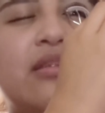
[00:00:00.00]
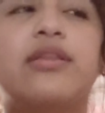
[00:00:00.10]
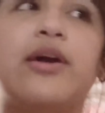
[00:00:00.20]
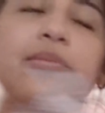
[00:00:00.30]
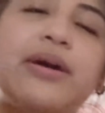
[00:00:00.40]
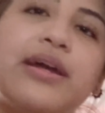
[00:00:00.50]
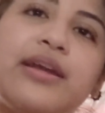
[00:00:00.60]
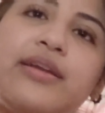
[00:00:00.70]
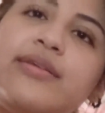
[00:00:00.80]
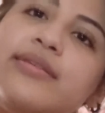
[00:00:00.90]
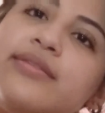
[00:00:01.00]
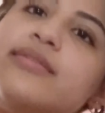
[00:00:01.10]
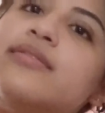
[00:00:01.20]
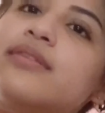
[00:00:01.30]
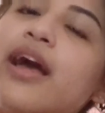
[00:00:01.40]
Now my
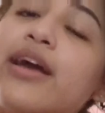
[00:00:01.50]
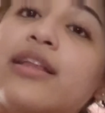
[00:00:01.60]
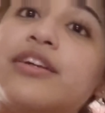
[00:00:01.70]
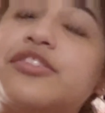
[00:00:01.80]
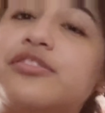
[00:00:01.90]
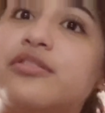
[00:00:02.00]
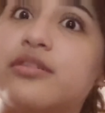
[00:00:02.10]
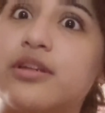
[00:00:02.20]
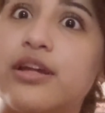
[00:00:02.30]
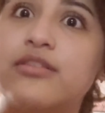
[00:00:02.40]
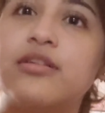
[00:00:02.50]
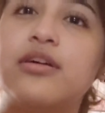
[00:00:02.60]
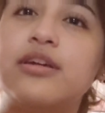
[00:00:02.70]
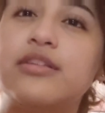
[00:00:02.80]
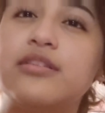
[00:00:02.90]
eyelashes aren't as
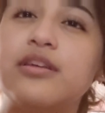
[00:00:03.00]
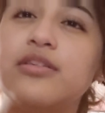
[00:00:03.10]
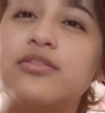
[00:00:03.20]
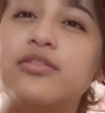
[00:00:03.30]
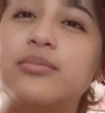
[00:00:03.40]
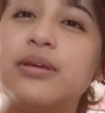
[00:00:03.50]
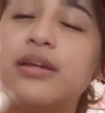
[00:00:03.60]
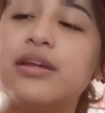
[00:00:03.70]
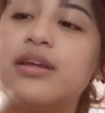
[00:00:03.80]
long as they used to be.